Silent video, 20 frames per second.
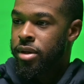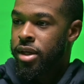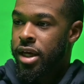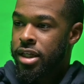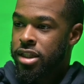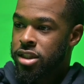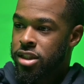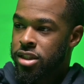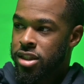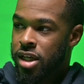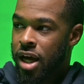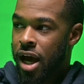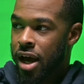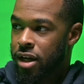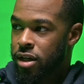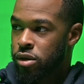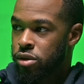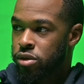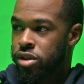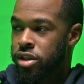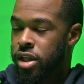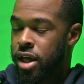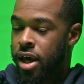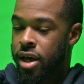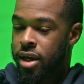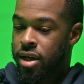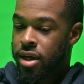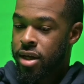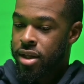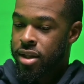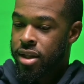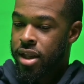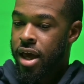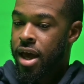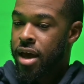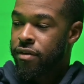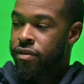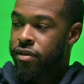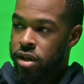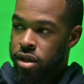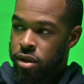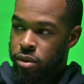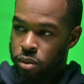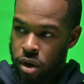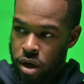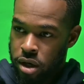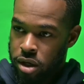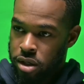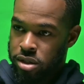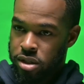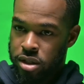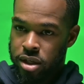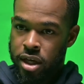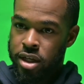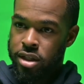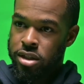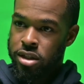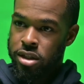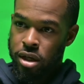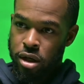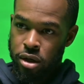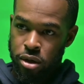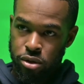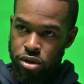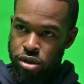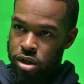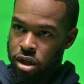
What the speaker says: catchy titles that have keywords and SEO